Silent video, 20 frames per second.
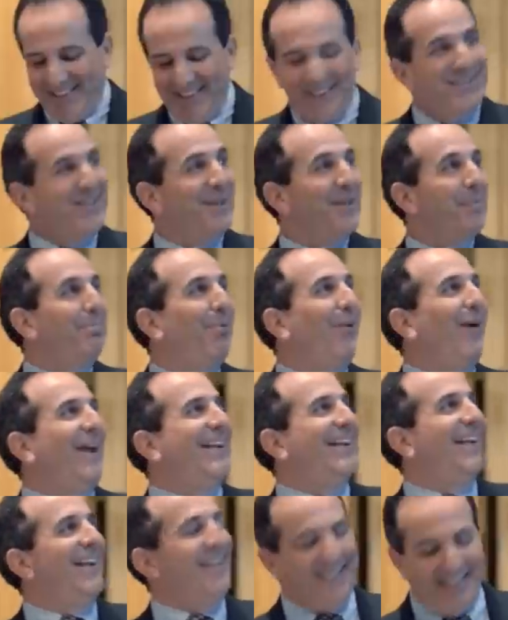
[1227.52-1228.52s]
So the
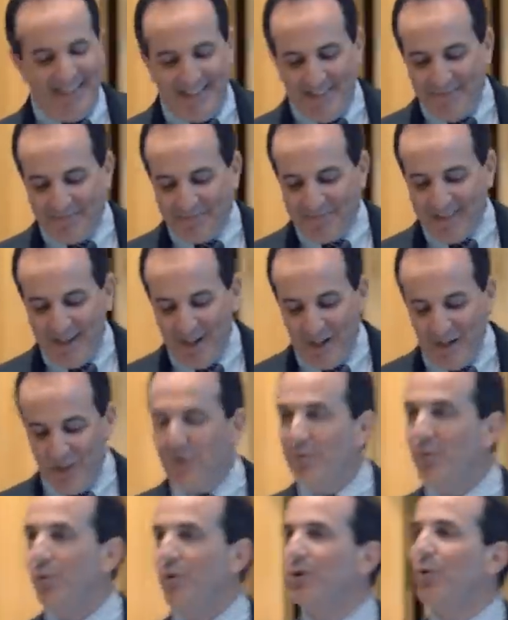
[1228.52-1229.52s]
point is,
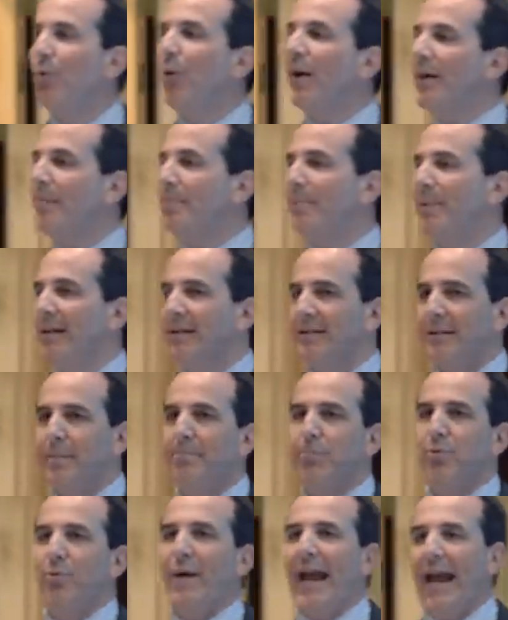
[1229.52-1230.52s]
you want to build
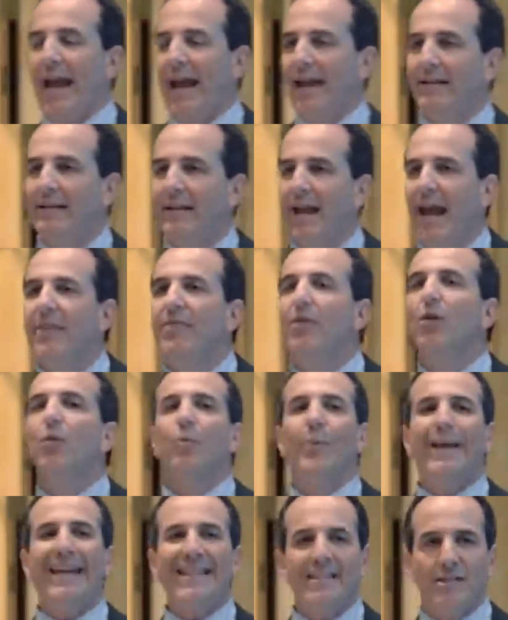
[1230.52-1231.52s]
a brand, and the
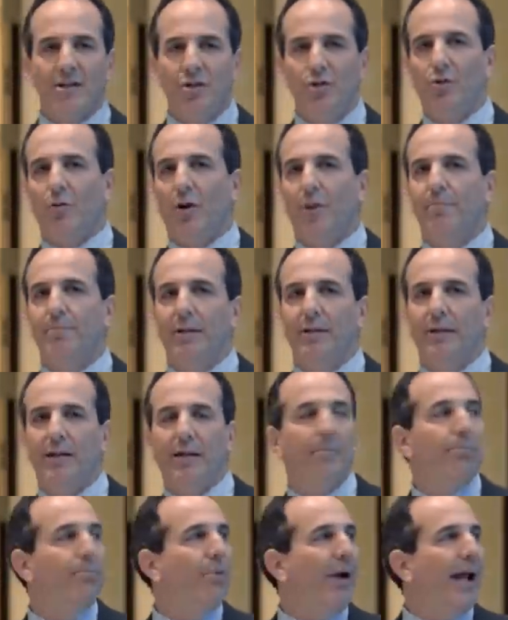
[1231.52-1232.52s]
reason you are building
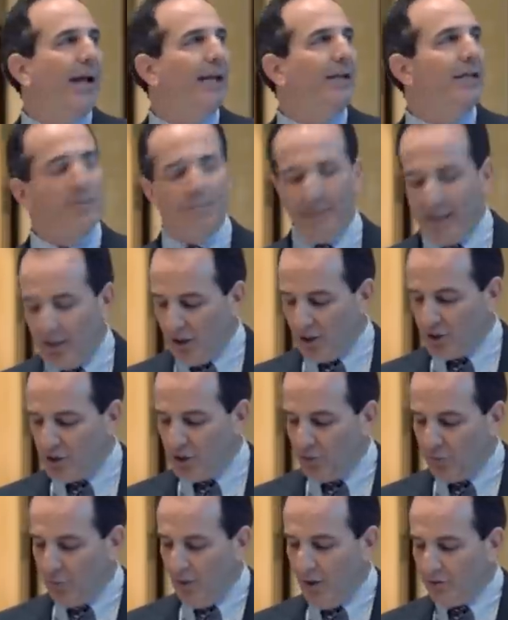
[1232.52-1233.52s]
a brand is because
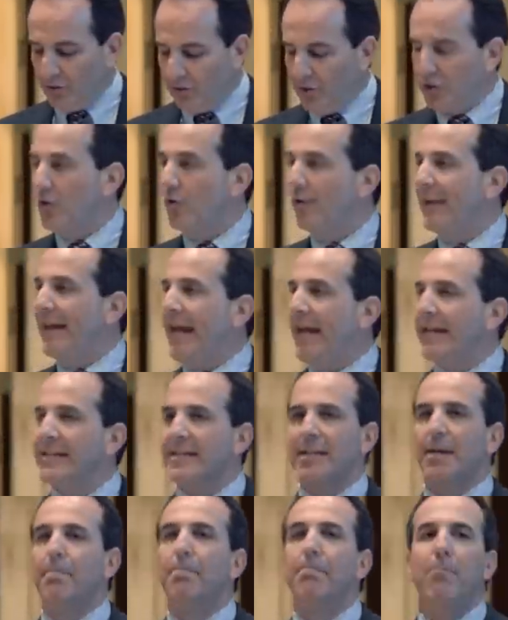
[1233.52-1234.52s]
you want to create
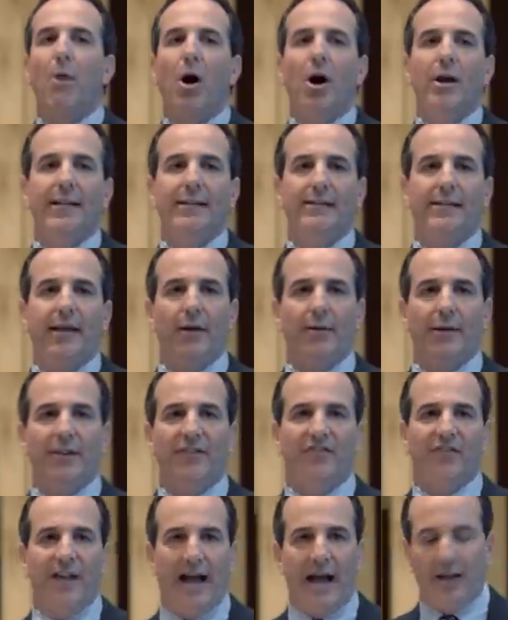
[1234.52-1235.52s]
some monetary
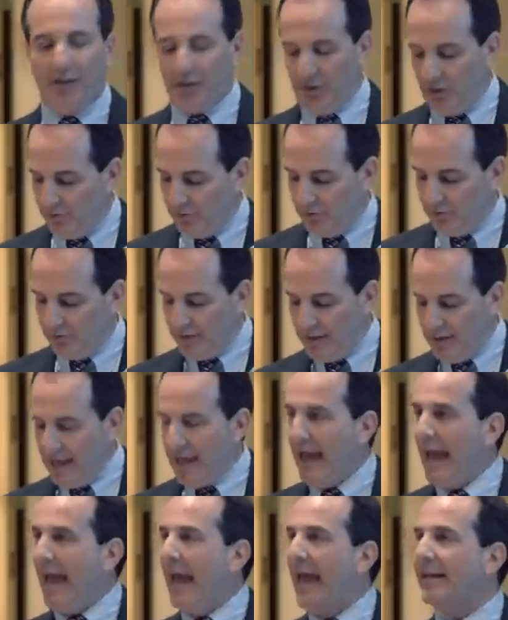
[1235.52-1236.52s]
value
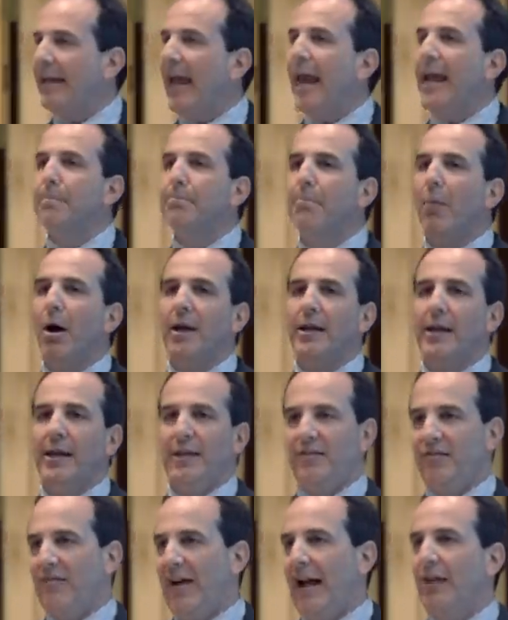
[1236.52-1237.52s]
and a
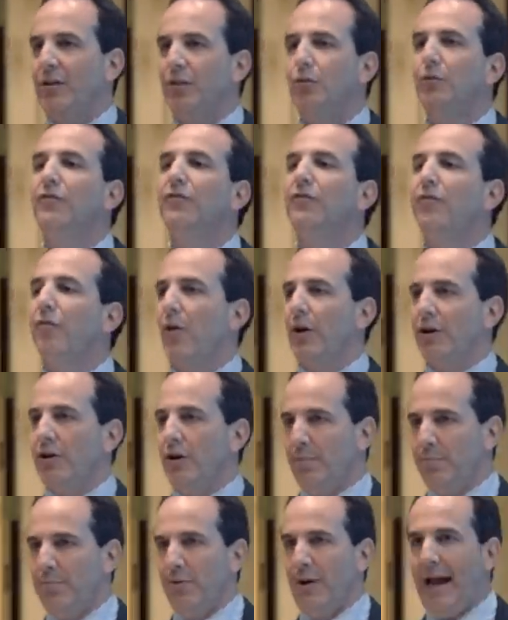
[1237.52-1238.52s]
market value for
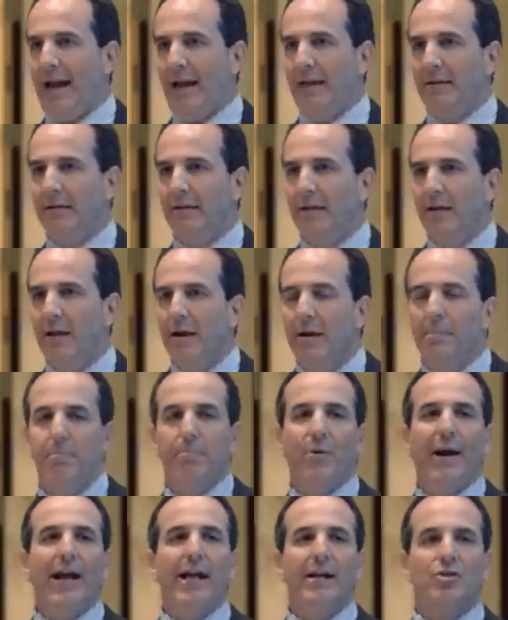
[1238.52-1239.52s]
your brand.
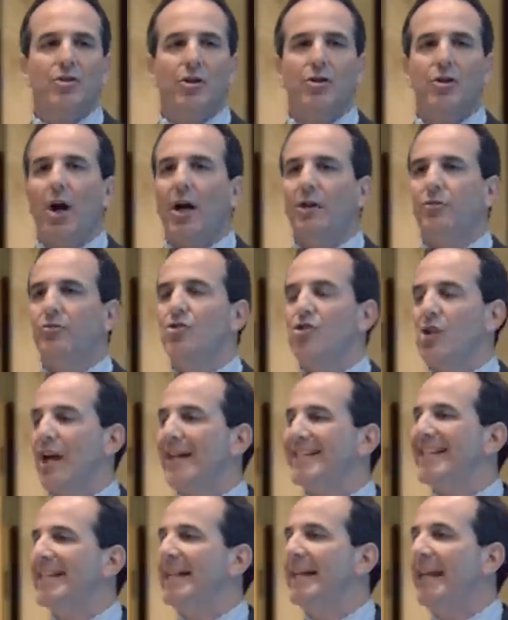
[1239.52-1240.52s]
Brands are not
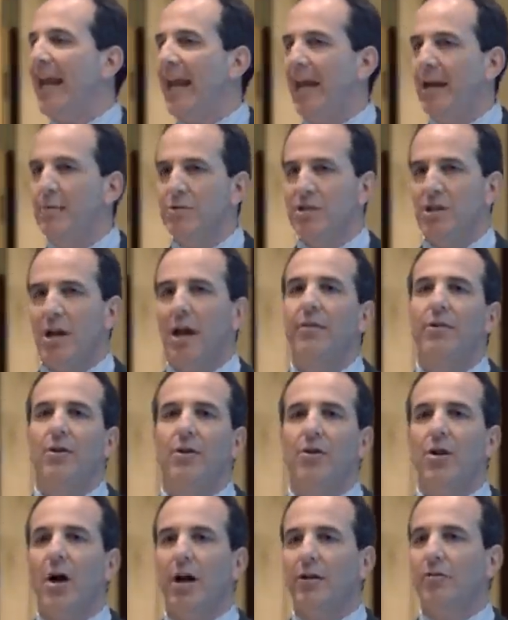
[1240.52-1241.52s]
just names and they're
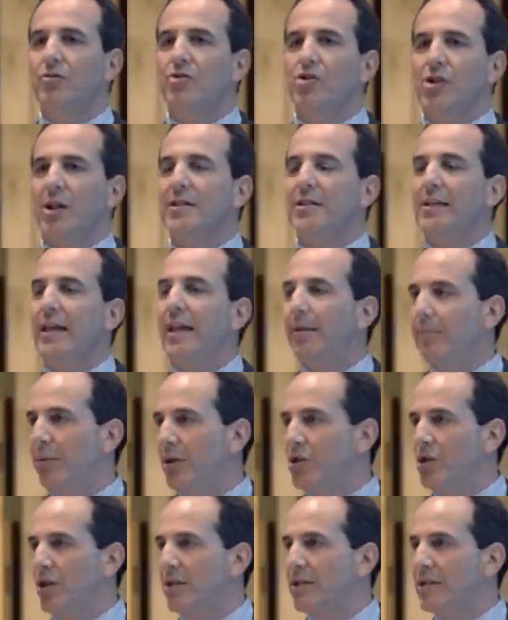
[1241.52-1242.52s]
not just
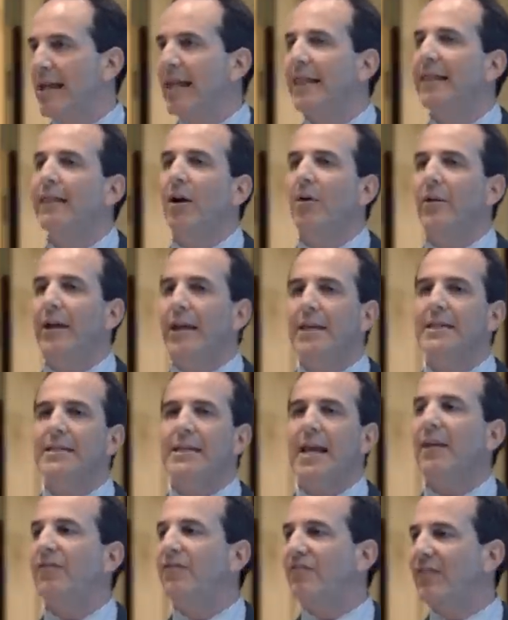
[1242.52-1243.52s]
images. There is
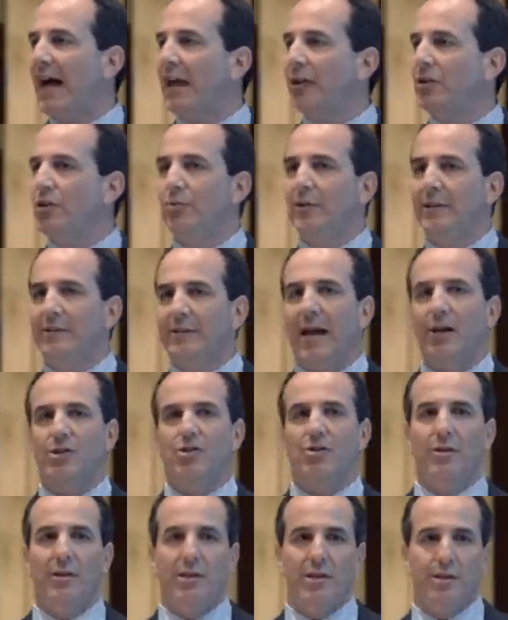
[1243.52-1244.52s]
a value
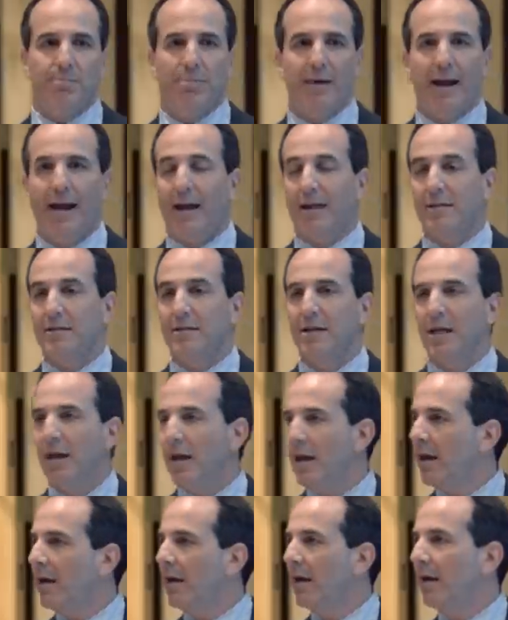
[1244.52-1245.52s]
attached to these brands.
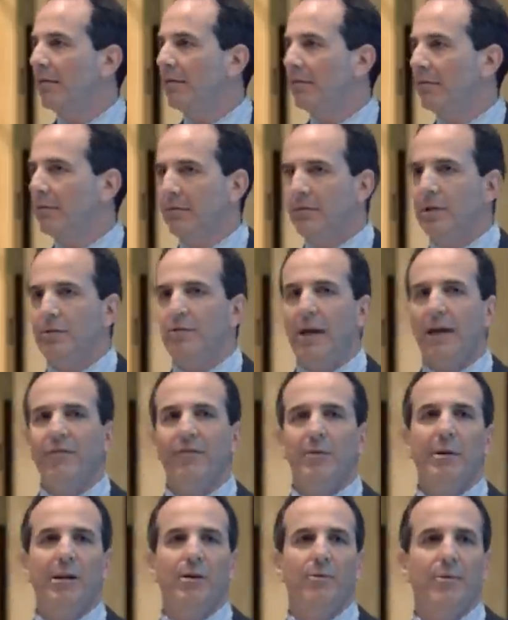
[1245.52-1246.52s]
Did
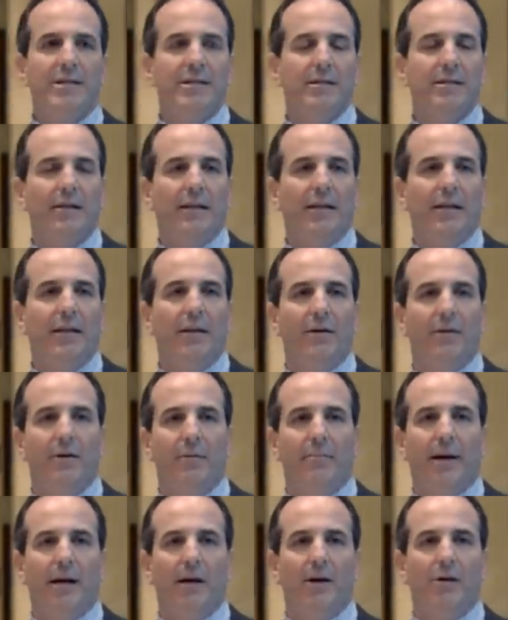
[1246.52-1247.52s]
everybody recently hear
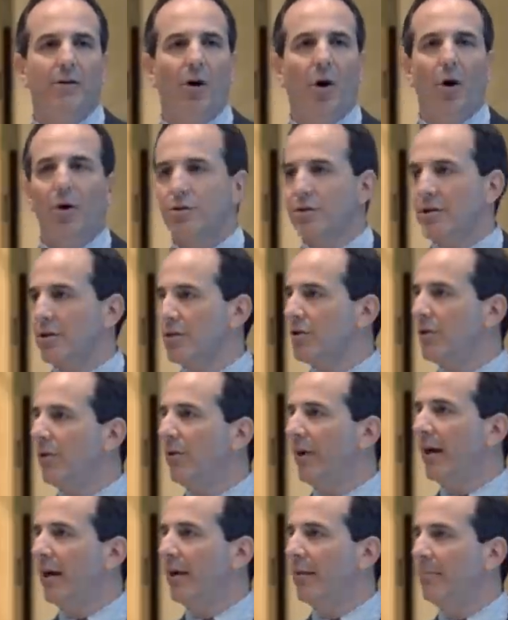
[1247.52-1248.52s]
about Hostess
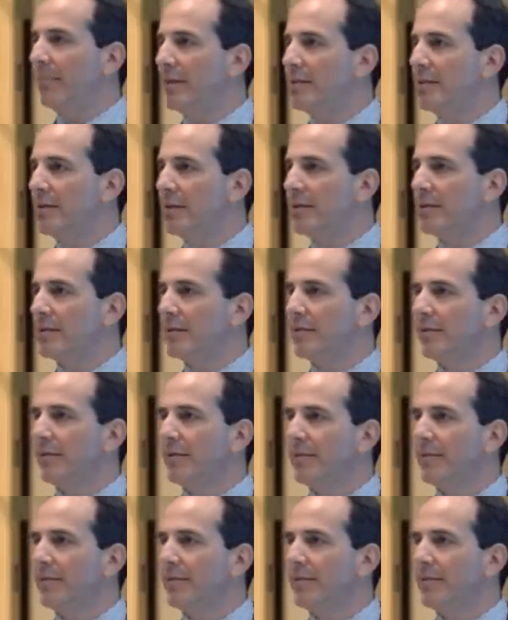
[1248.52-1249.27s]
going out of business?